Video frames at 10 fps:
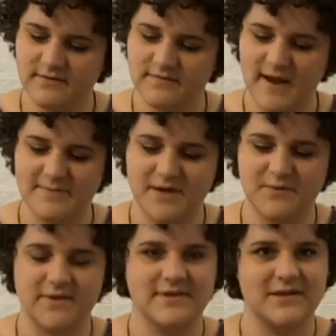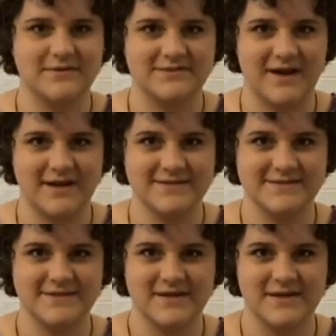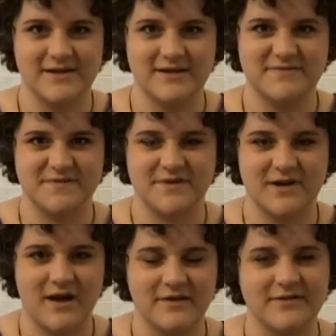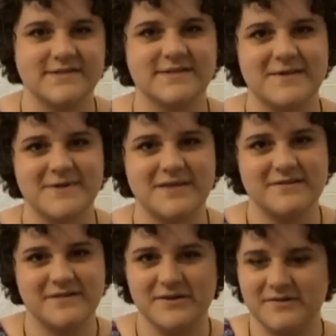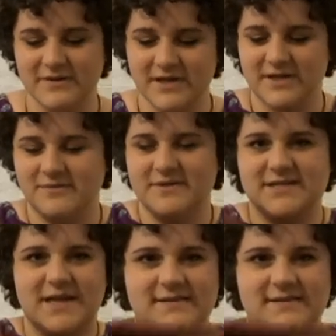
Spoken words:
fabric with little dots of different colors coming through, which I